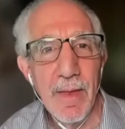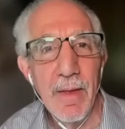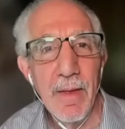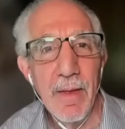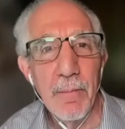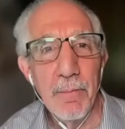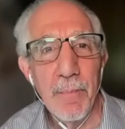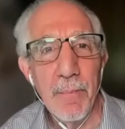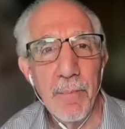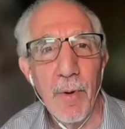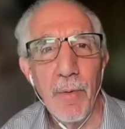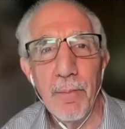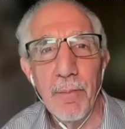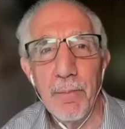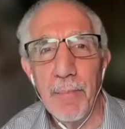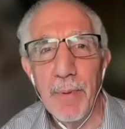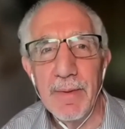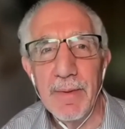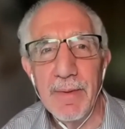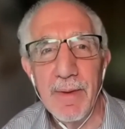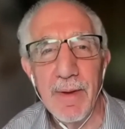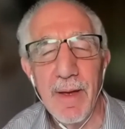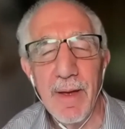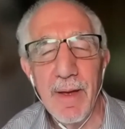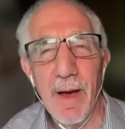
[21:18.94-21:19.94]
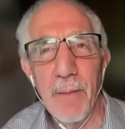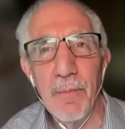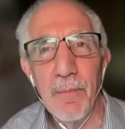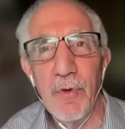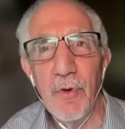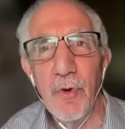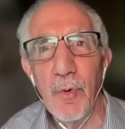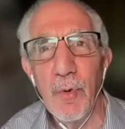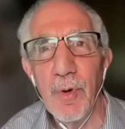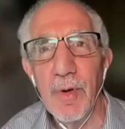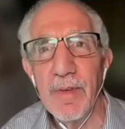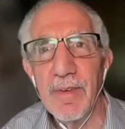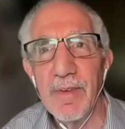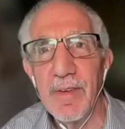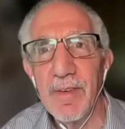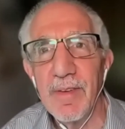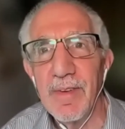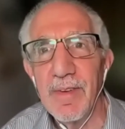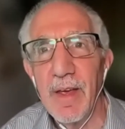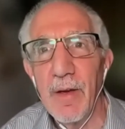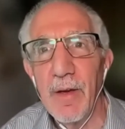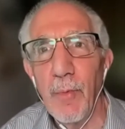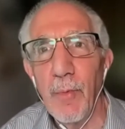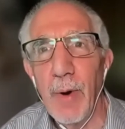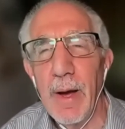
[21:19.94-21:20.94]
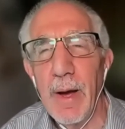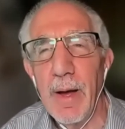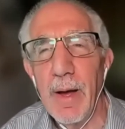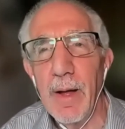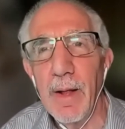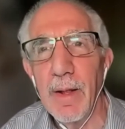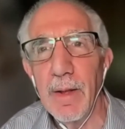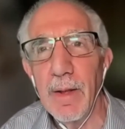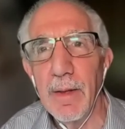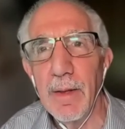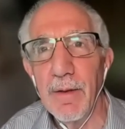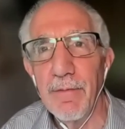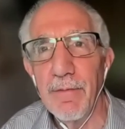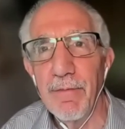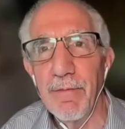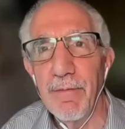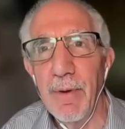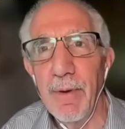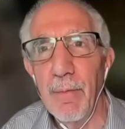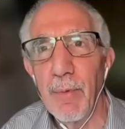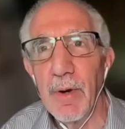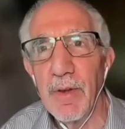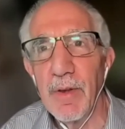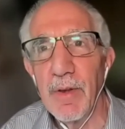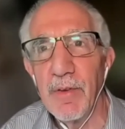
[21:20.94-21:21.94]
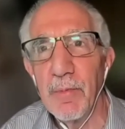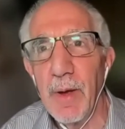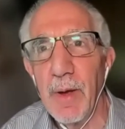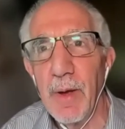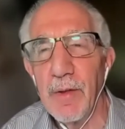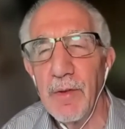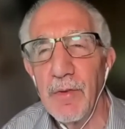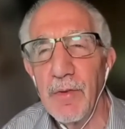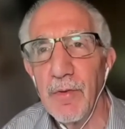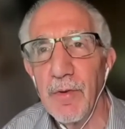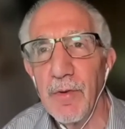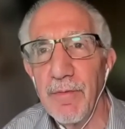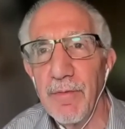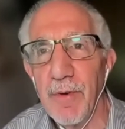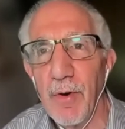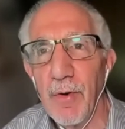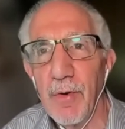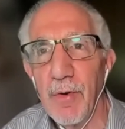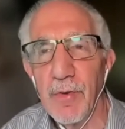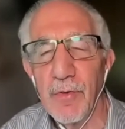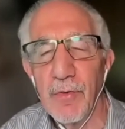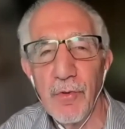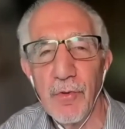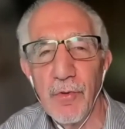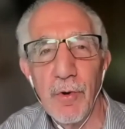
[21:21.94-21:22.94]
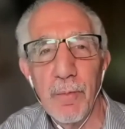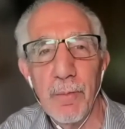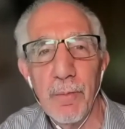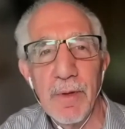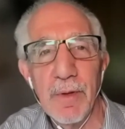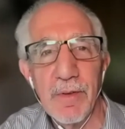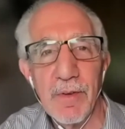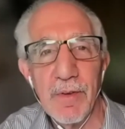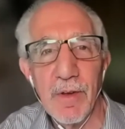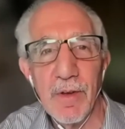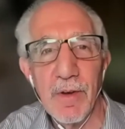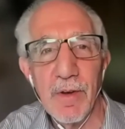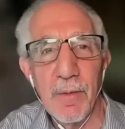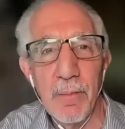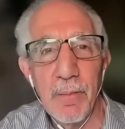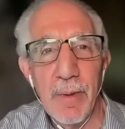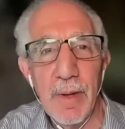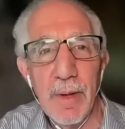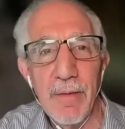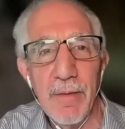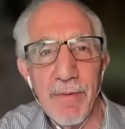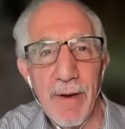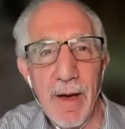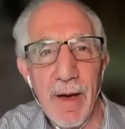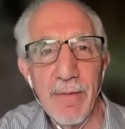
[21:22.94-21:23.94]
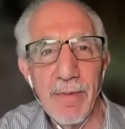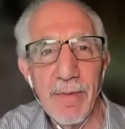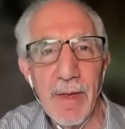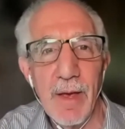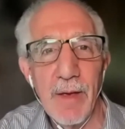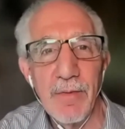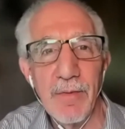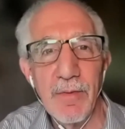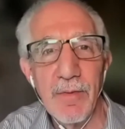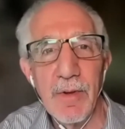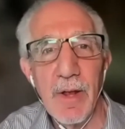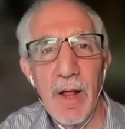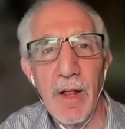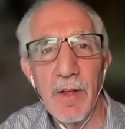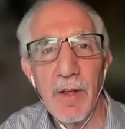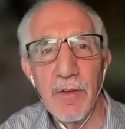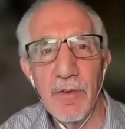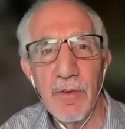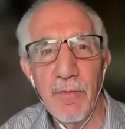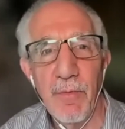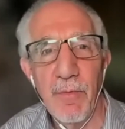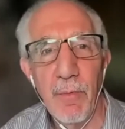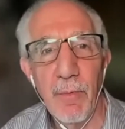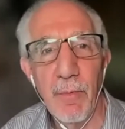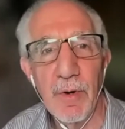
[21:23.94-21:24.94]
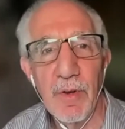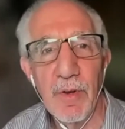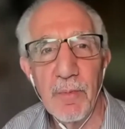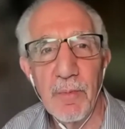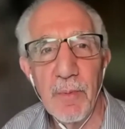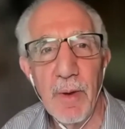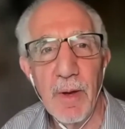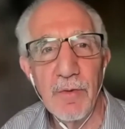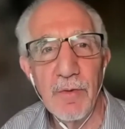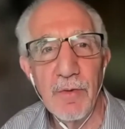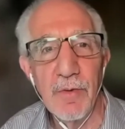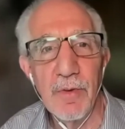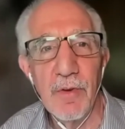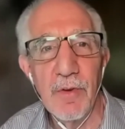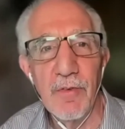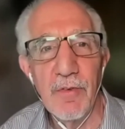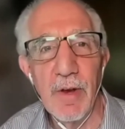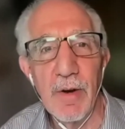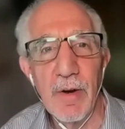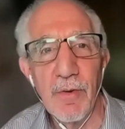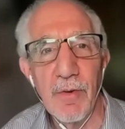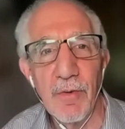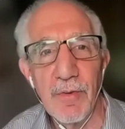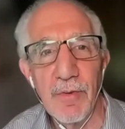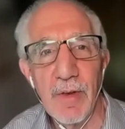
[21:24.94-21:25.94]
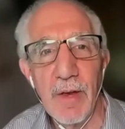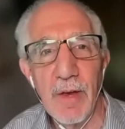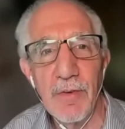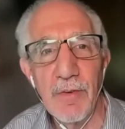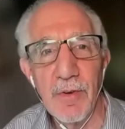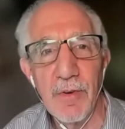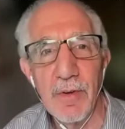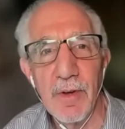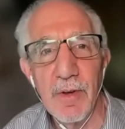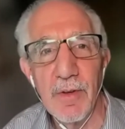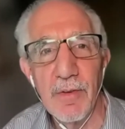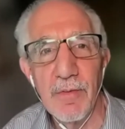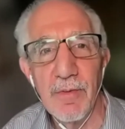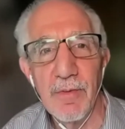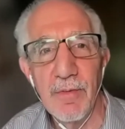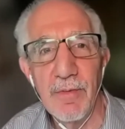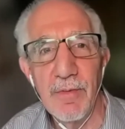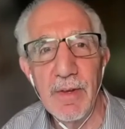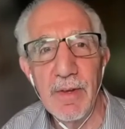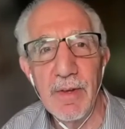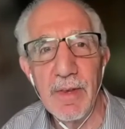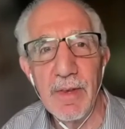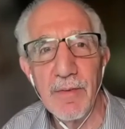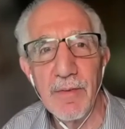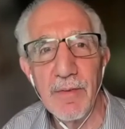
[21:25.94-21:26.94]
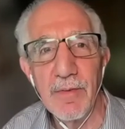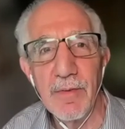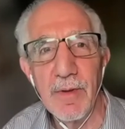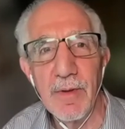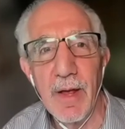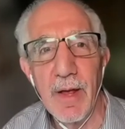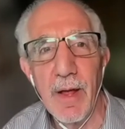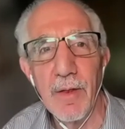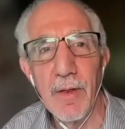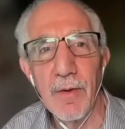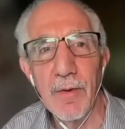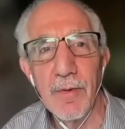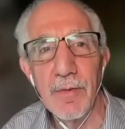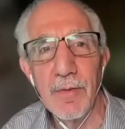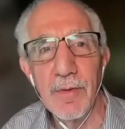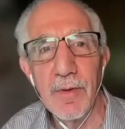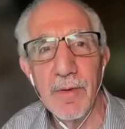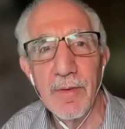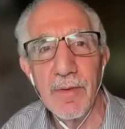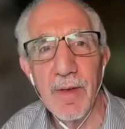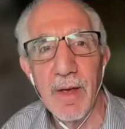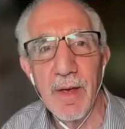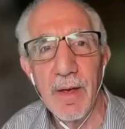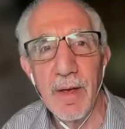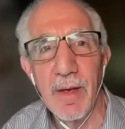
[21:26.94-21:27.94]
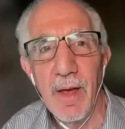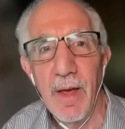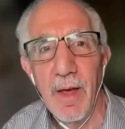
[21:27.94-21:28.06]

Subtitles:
But to come to us and say, well, if we want to sponsor a focus group, it's going to be $5,000. If we want to sponsor the general session, it's $50,000. It's like,